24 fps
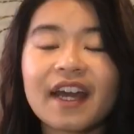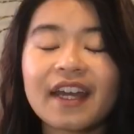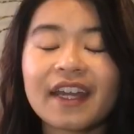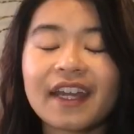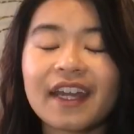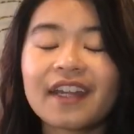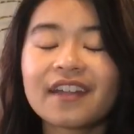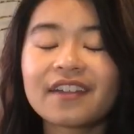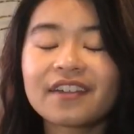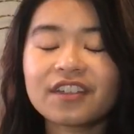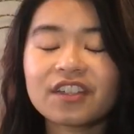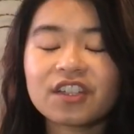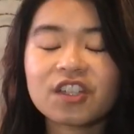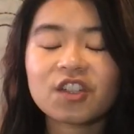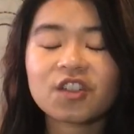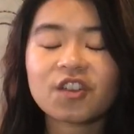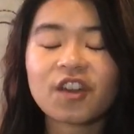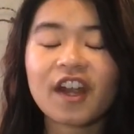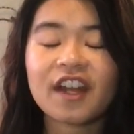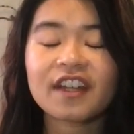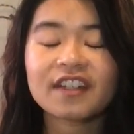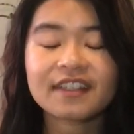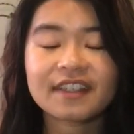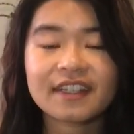I cannot
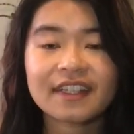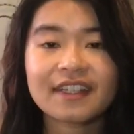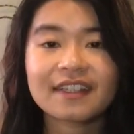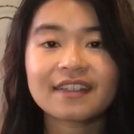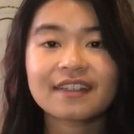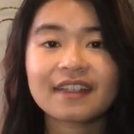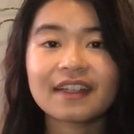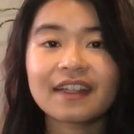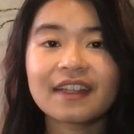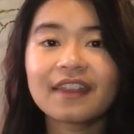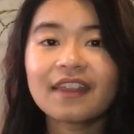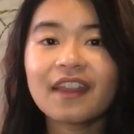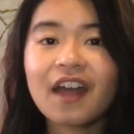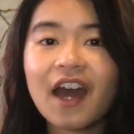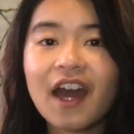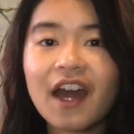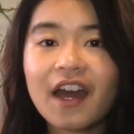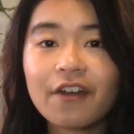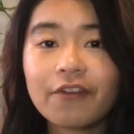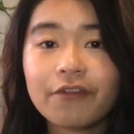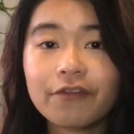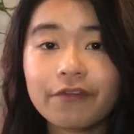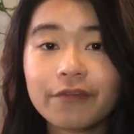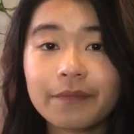stress this
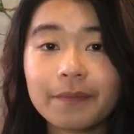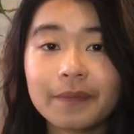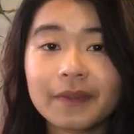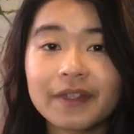enough,